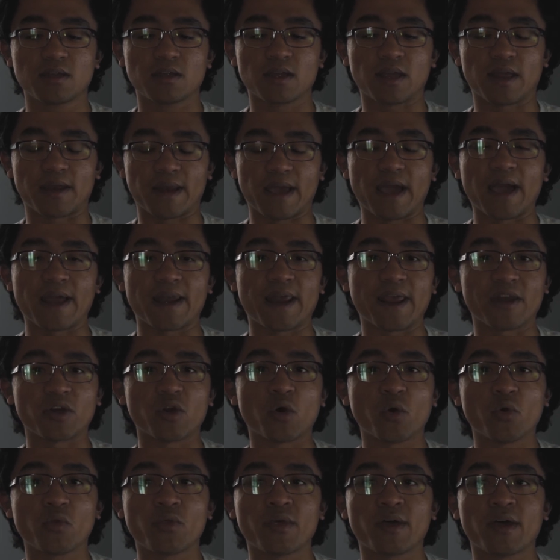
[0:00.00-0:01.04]
and I
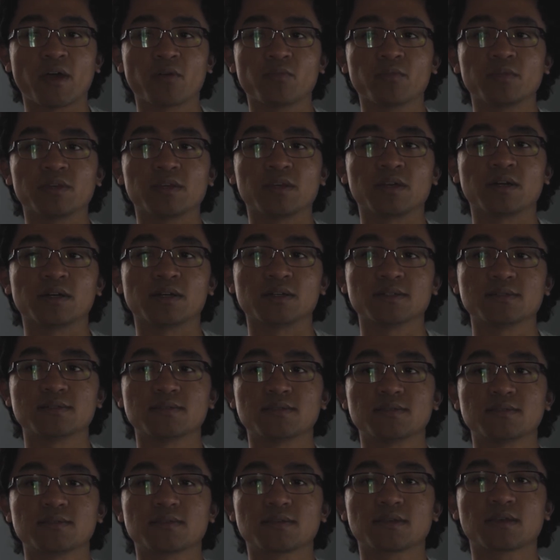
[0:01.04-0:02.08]
know that
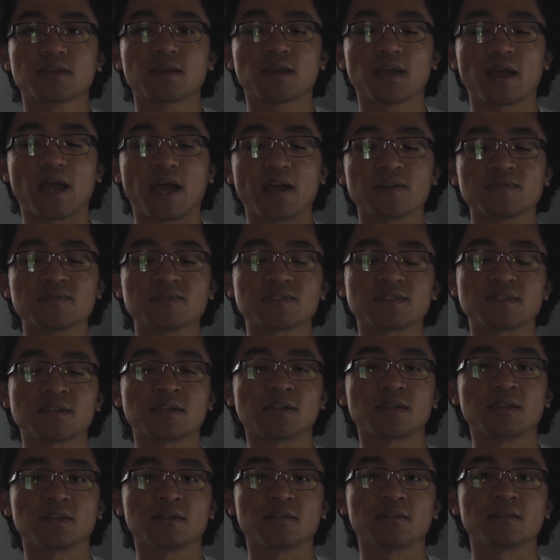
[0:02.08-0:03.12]
because I've
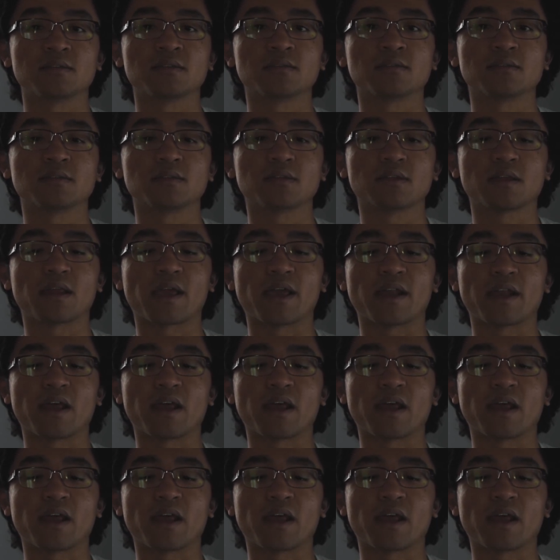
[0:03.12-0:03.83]
seen and